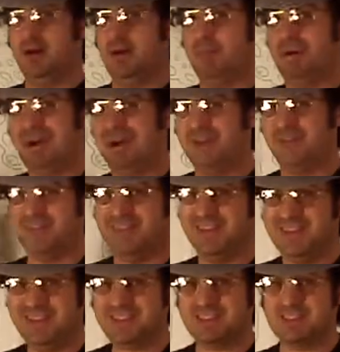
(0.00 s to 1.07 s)
about
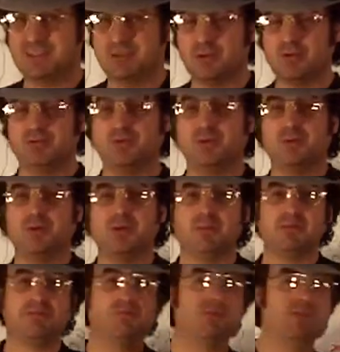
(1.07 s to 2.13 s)
this, or if you want to,
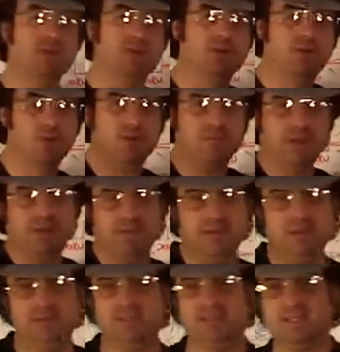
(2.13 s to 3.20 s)
move
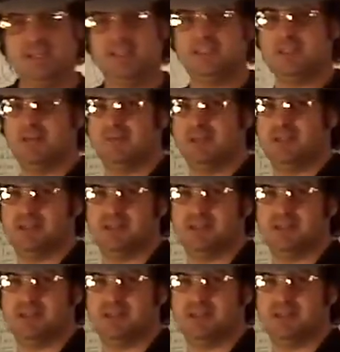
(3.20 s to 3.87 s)
maybe into lightsaber